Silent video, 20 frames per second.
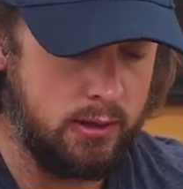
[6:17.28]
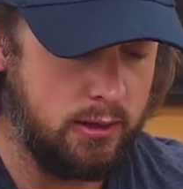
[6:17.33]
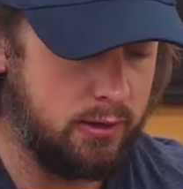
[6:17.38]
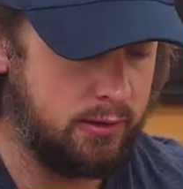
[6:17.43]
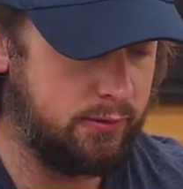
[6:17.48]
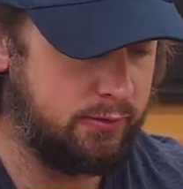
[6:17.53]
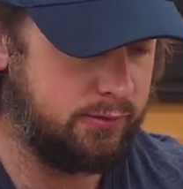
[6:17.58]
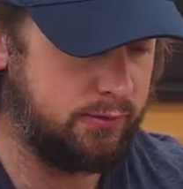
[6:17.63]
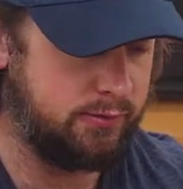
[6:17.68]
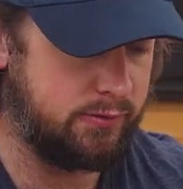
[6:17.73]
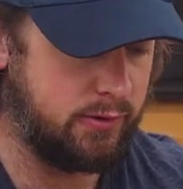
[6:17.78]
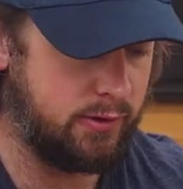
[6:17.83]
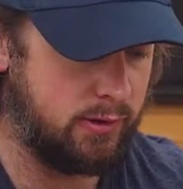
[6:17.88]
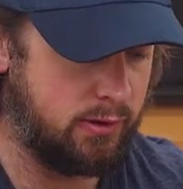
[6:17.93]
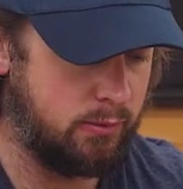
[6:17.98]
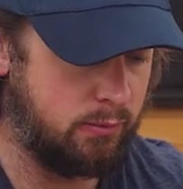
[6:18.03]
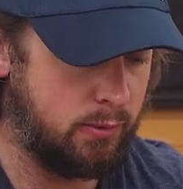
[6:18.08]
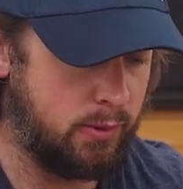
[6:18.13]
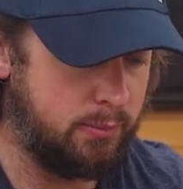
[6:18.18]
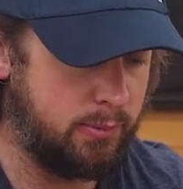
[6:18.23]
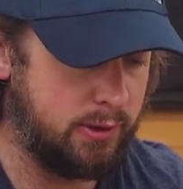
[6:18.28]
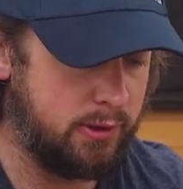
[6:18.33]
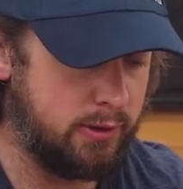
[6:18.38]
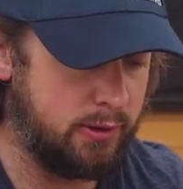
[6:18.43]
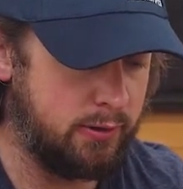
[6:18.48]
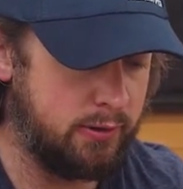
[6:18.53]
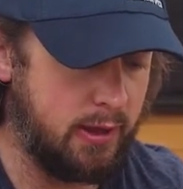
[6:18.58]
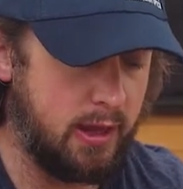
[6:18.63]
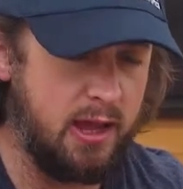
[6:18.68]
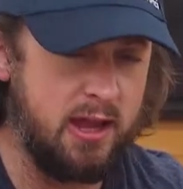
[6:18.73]
This is a
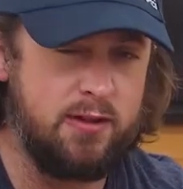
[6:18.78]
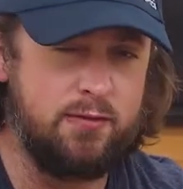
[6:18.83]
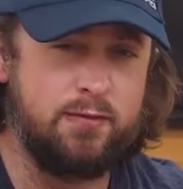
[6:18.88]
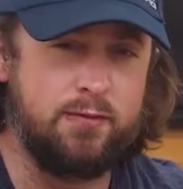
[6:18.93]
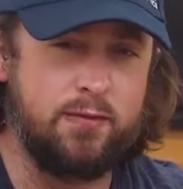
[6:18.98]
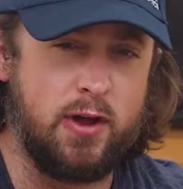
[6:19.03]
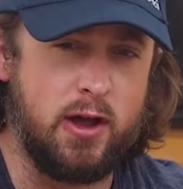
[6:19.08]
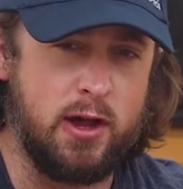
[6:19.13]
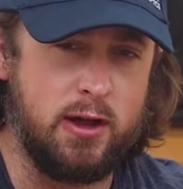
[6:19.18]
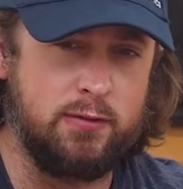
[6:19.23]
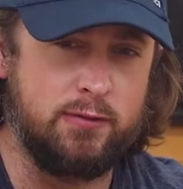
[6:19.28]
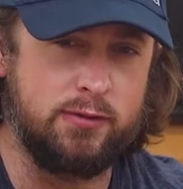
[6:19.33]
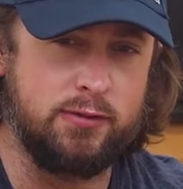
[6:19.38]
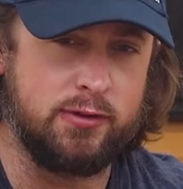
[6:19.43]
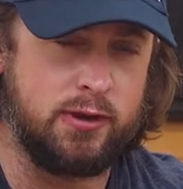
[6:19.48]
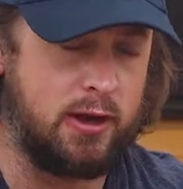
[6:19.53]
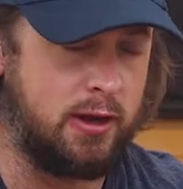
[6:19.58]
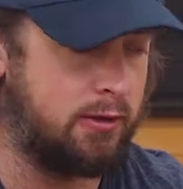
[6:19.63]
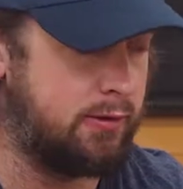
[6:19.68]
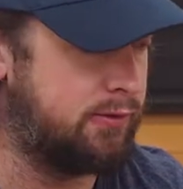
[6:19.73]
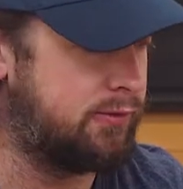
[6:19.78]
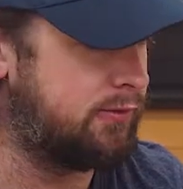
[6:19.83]
replica of the A5 style of